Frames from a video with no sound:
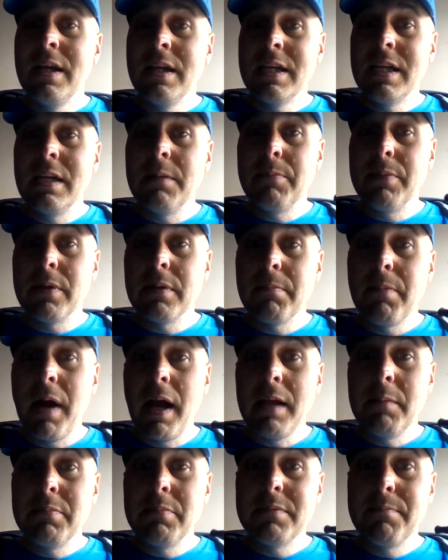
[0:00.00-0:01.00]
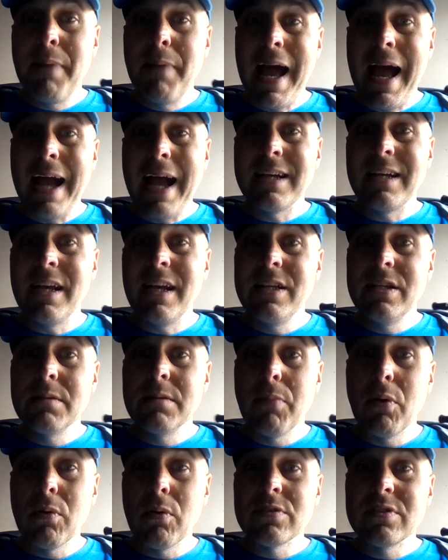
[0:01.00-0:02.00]
Keep your pipes packed and your
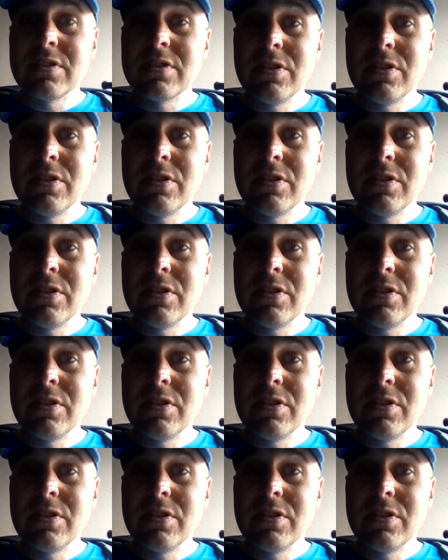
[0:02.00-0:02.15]
bowls